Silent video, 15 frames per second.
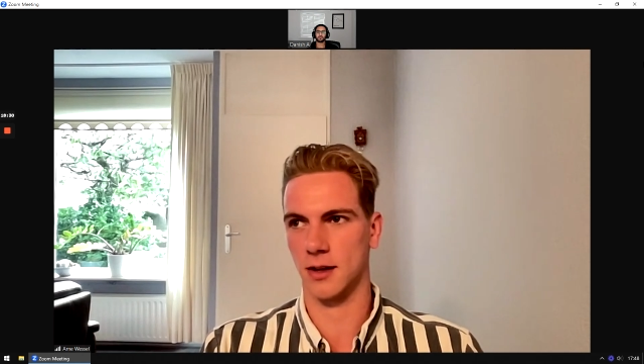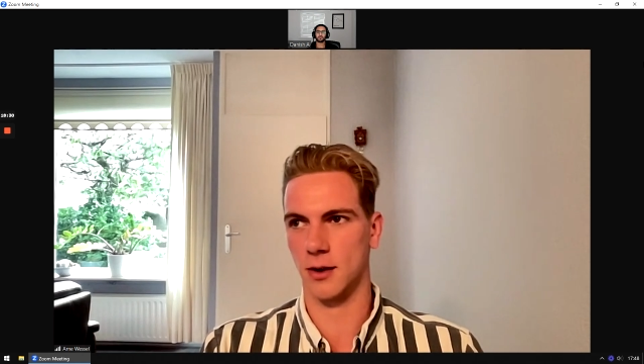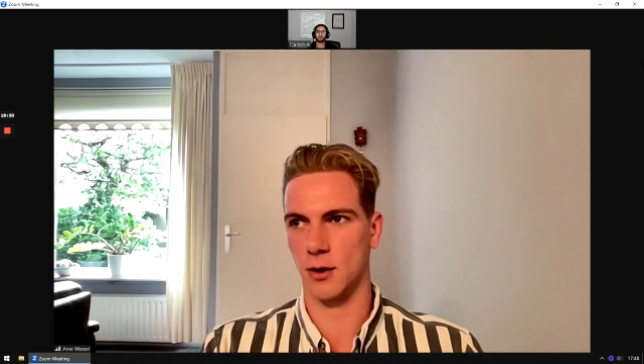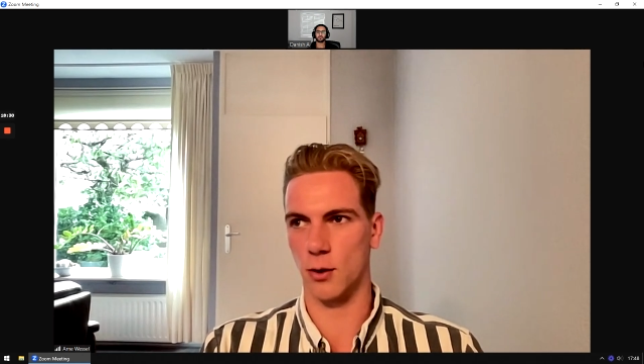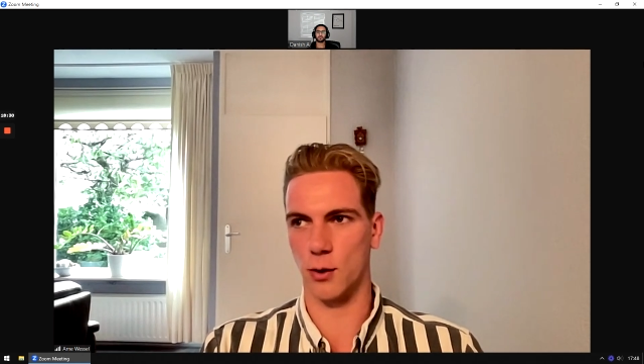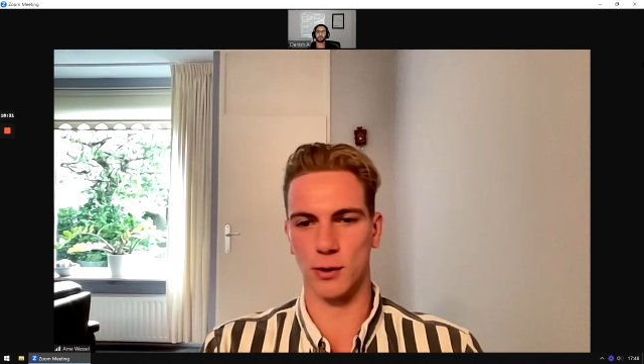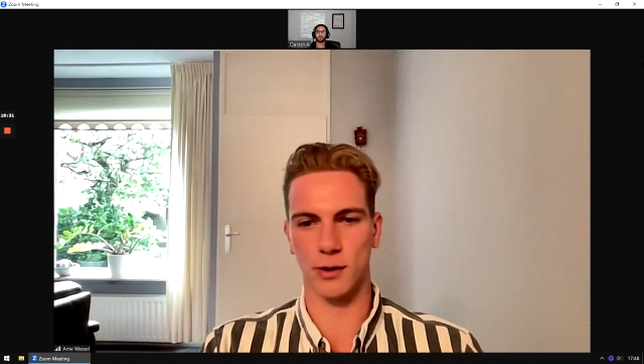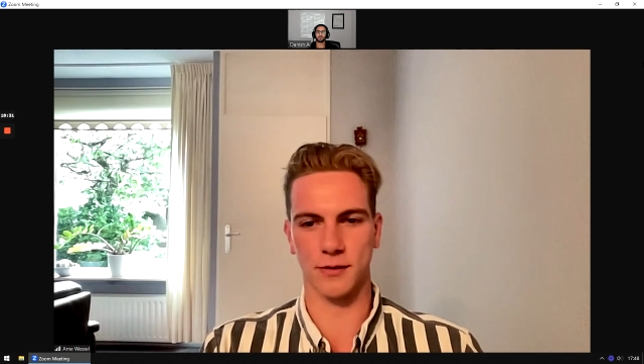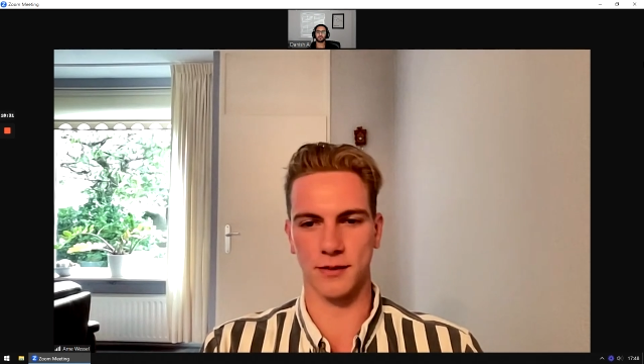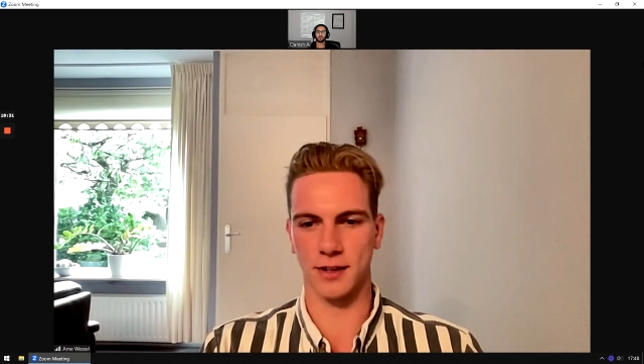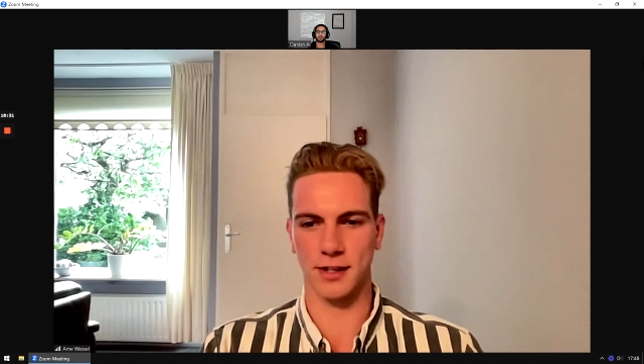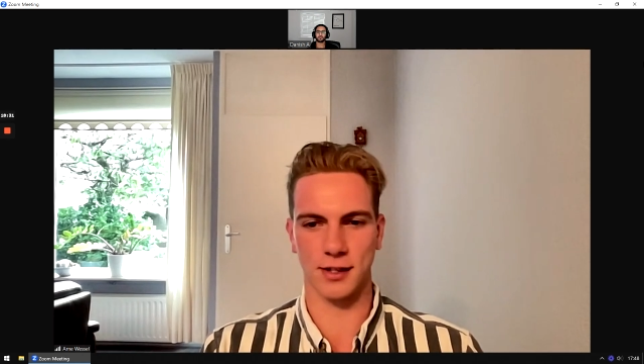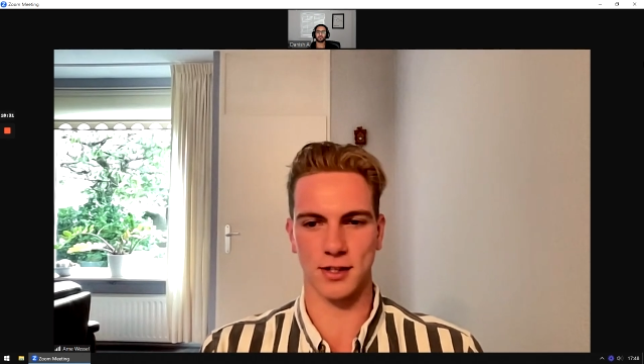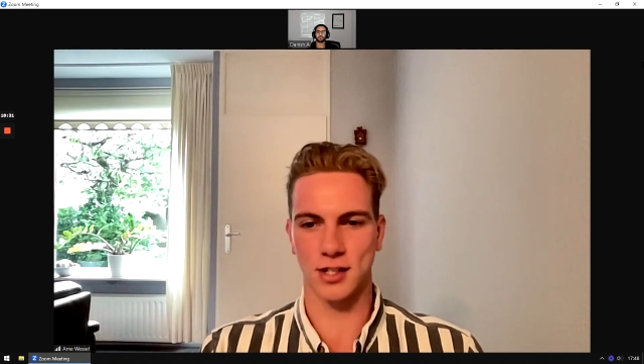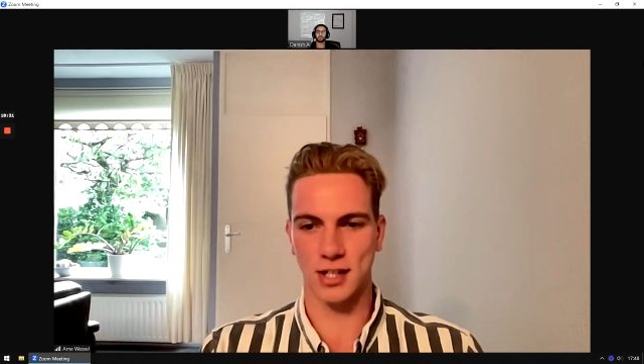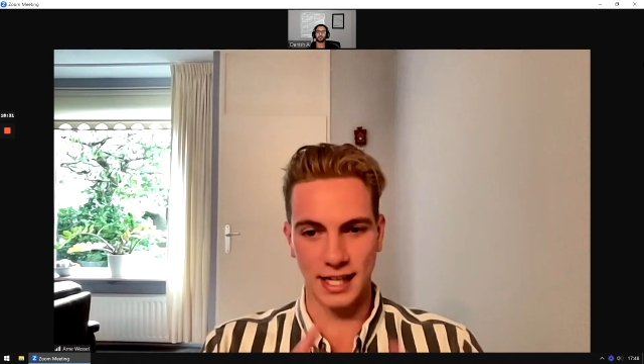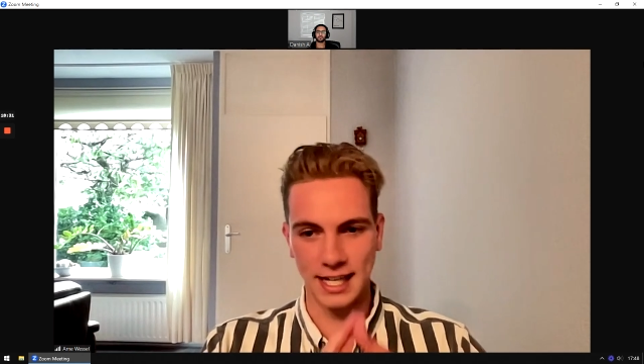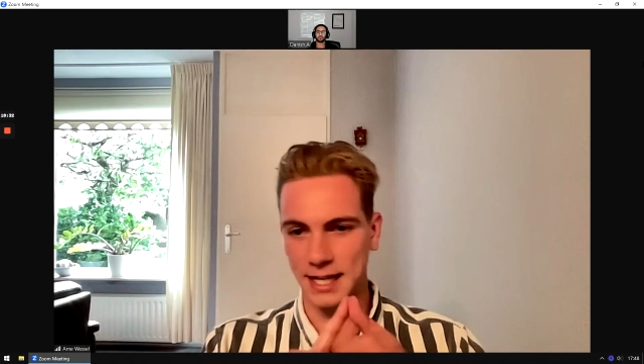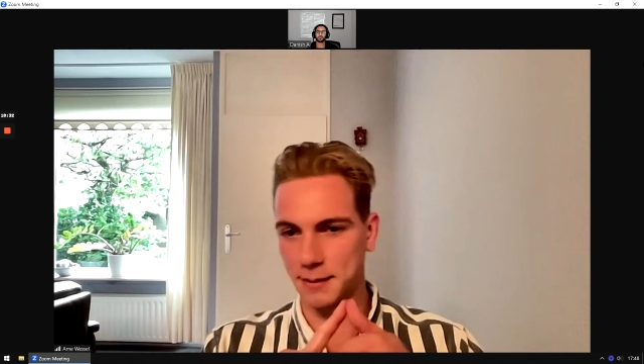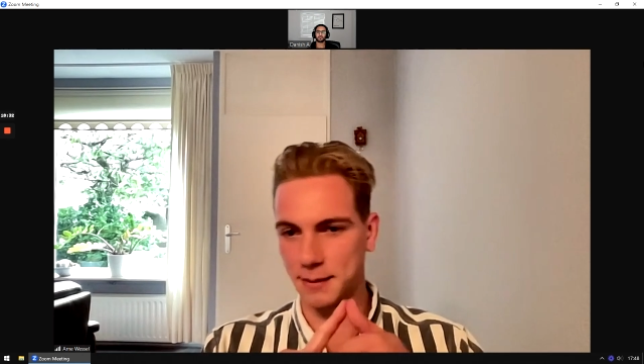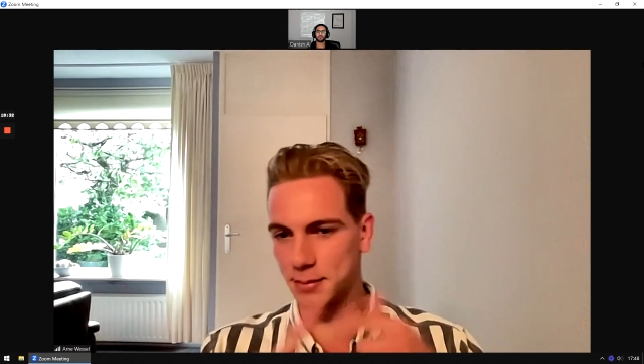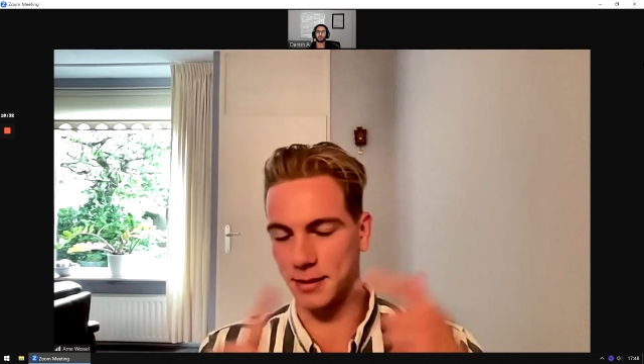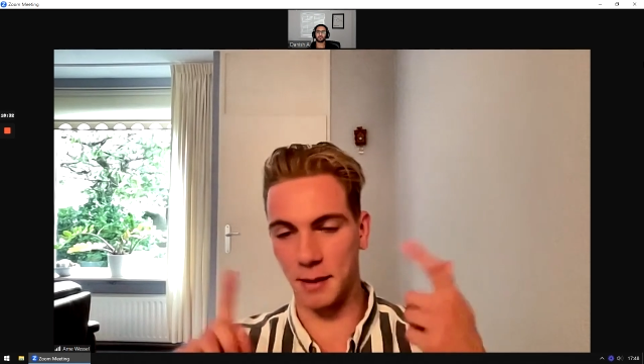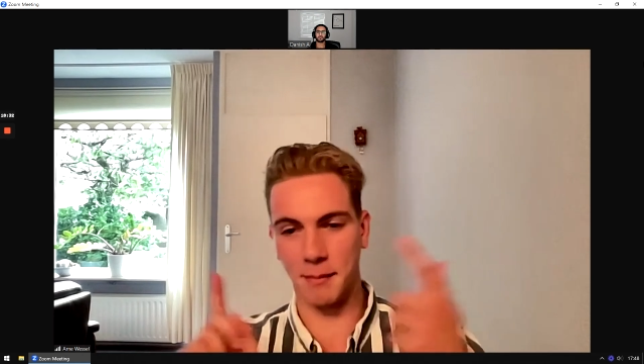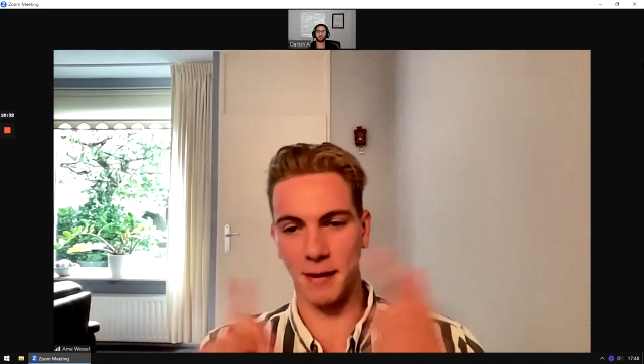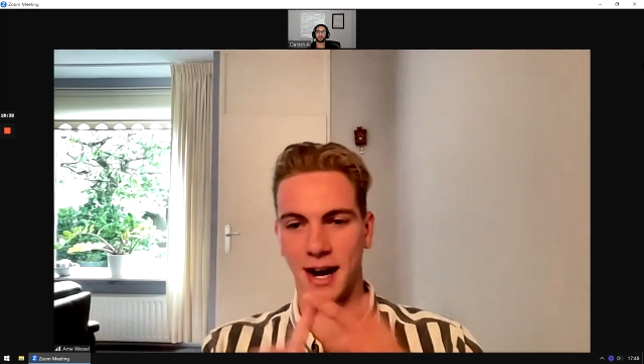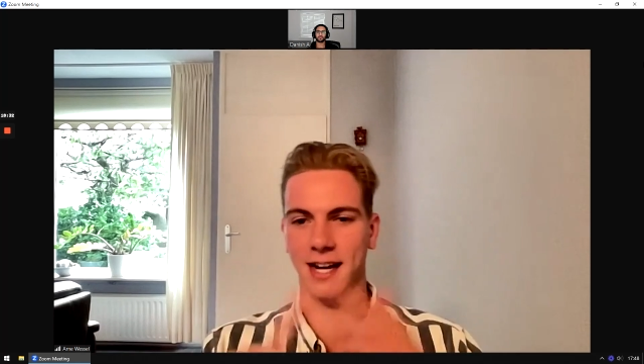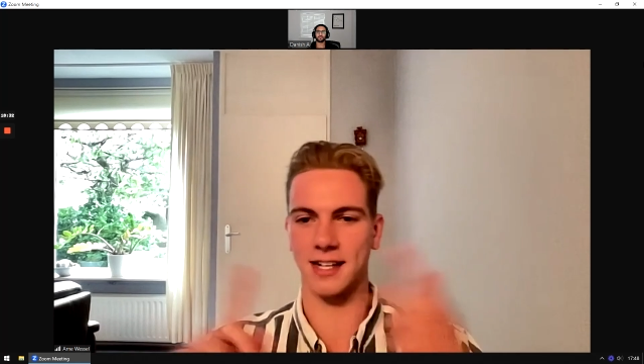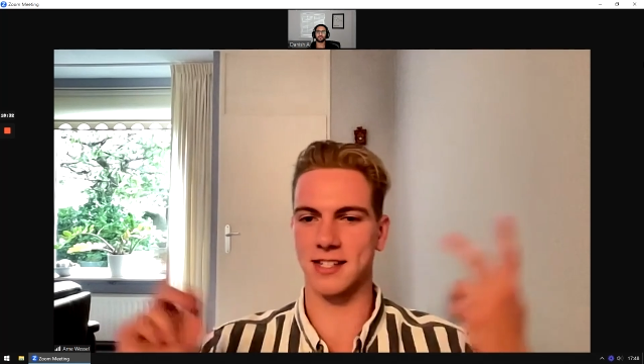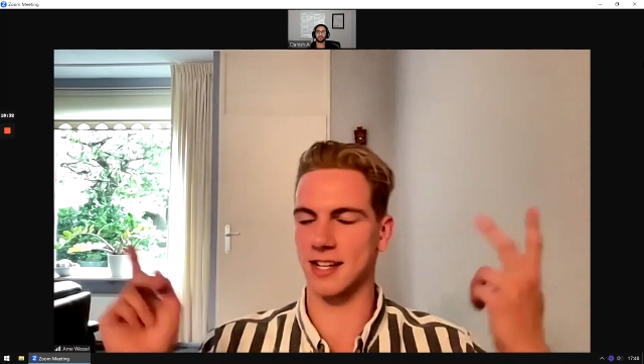all of the sleep, the
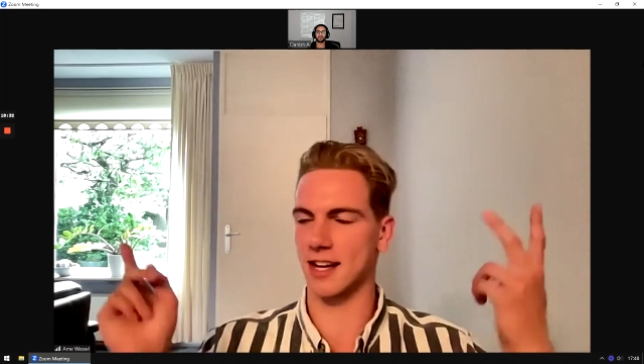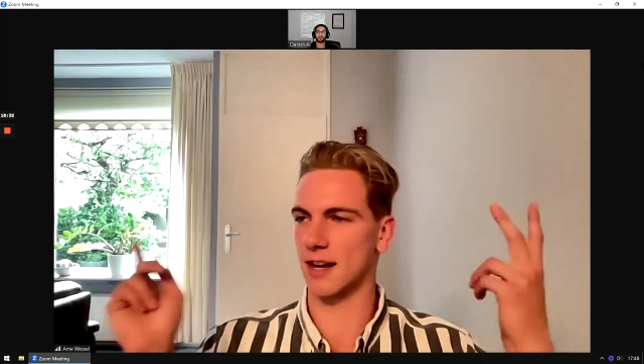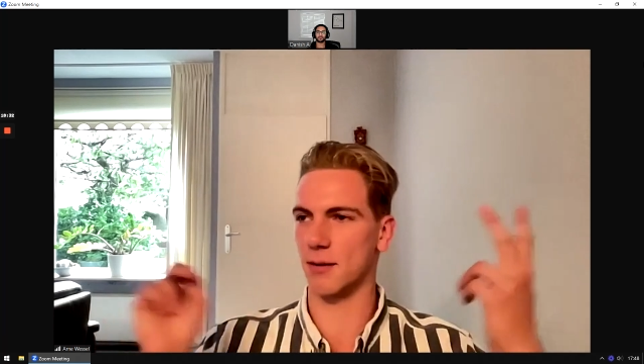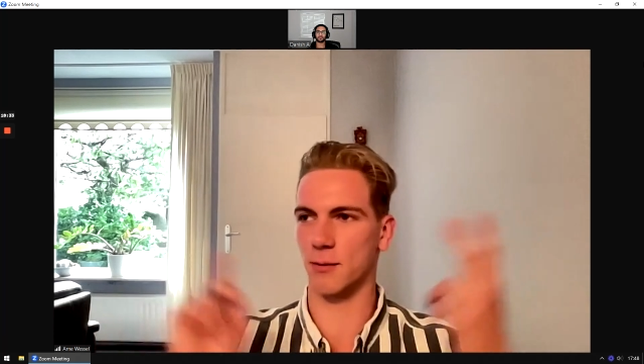mindset,